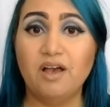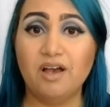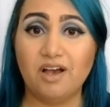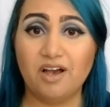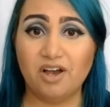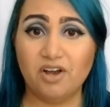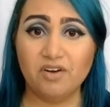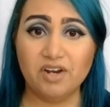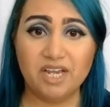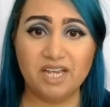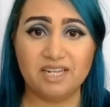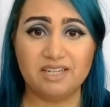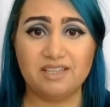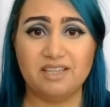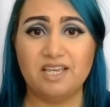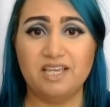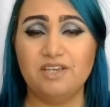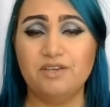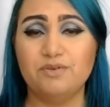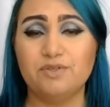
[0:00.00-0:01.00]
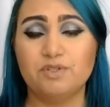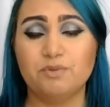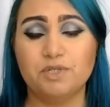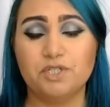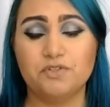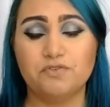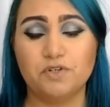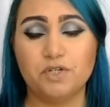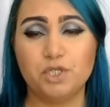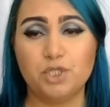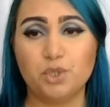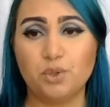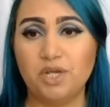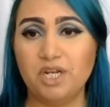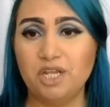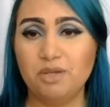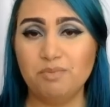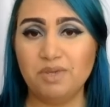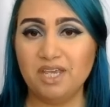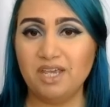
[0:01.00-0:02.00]
All right, thank you so much for
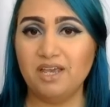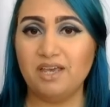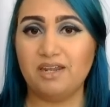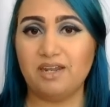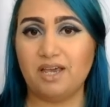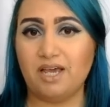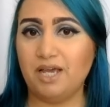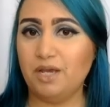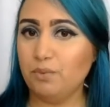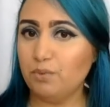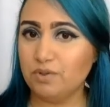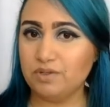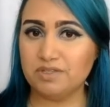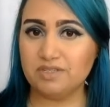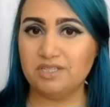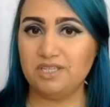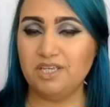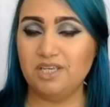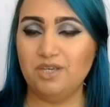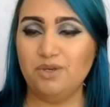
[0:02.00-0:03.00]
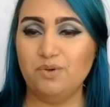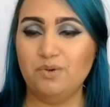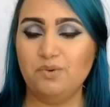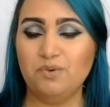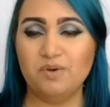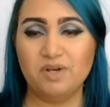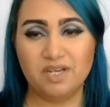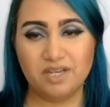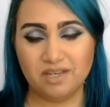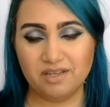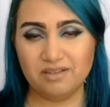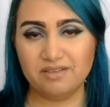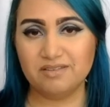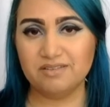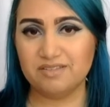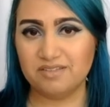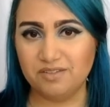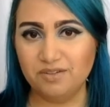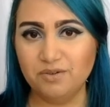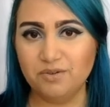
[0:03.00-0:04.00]
joining me, and I will see you again
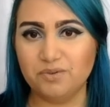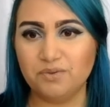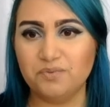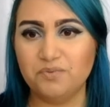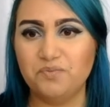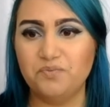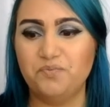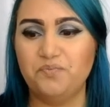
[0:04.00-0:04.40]
soon.